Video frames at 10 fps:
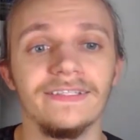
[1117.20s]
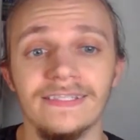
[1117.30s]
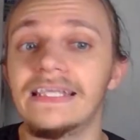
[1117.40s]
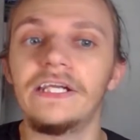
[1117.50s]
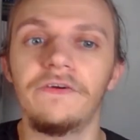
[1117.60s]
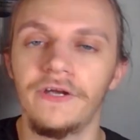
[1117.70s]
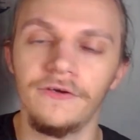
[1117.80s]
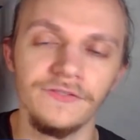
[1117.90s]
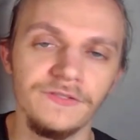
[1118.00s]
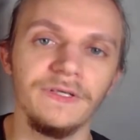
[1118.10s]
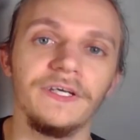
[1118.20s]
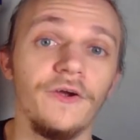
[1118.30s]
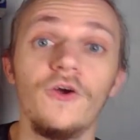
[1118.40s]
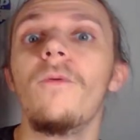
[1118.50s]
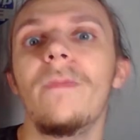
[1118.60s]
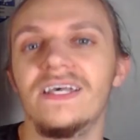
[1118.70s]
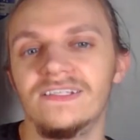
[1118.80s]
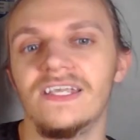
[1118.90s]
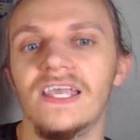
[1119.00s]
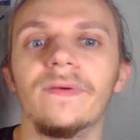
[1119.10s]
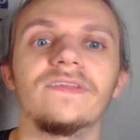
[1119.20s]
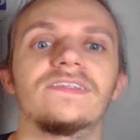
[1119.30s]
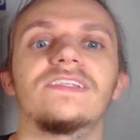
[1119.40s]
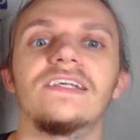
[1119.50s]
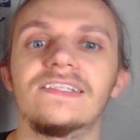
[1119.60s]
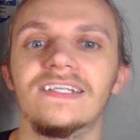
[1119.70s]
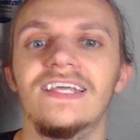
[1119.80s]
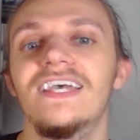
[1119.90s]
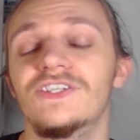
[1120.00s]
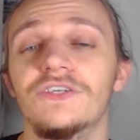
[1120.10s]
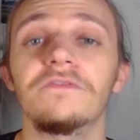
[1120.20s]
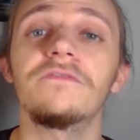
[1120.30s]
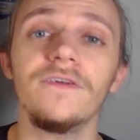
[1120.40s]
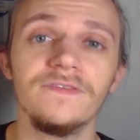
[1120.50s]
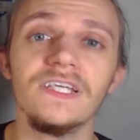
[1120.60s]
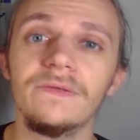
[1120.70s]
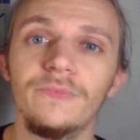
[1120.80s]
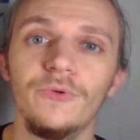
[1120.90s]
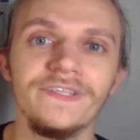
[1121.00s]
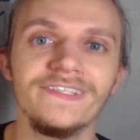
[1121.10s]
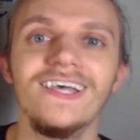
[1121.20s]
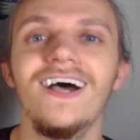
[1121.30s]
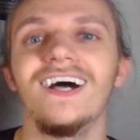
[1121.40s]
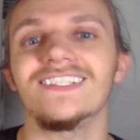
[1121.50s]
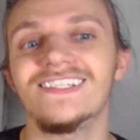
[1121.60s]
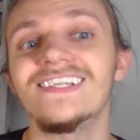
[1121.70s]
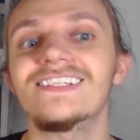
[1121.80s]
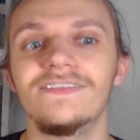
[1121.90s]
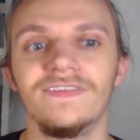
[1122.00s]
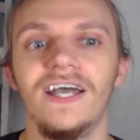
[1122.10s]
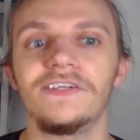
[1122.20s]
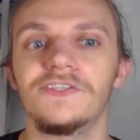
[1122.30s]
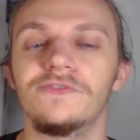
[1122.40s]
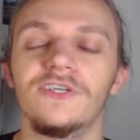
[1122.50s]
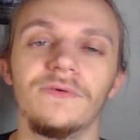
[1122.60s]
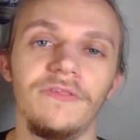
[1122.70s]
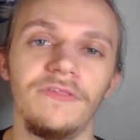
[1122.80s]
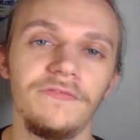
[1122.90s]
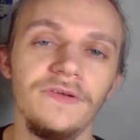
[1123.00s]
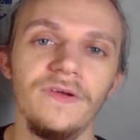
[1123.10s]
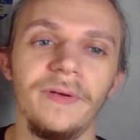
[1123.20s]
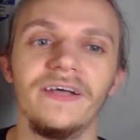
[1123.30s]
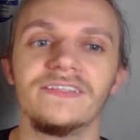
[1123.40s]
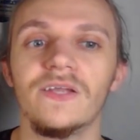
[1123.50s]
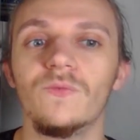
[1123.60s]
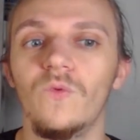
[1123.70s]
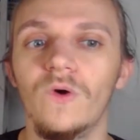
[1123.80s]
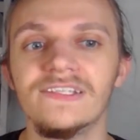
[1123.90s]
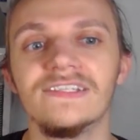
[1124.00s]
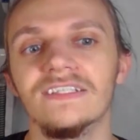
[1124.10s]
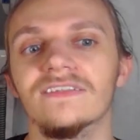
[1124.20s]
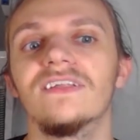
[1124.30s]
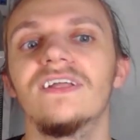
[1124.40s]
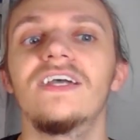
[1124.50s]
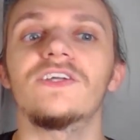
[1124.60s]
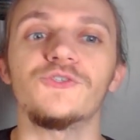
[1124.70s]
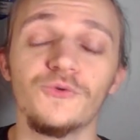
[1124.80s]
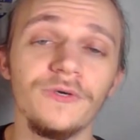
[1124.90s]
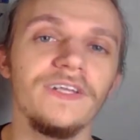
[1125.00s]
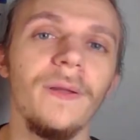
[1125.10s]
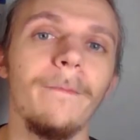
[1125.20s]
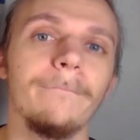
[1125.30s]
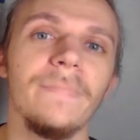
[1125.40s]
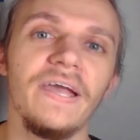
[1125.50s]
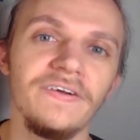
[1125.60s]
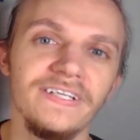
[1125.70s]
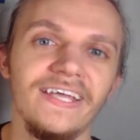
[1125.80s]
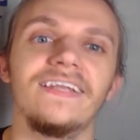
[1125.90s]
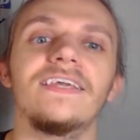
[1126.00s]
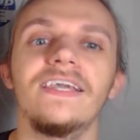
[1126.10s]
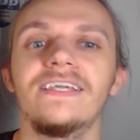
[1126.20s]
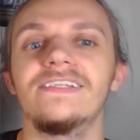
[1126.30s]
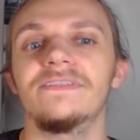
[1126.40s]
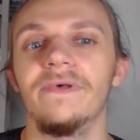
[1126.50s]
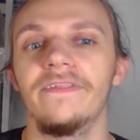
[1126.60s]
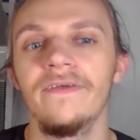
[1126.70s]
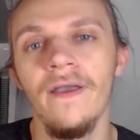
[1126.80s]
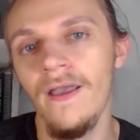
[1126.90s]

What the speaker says: Nina Rickards played her best game of the season. She had 15 points on 6 of 9 shooting with 3 rebounds and 1 steal. Jordan Merritt and Kiki Smith.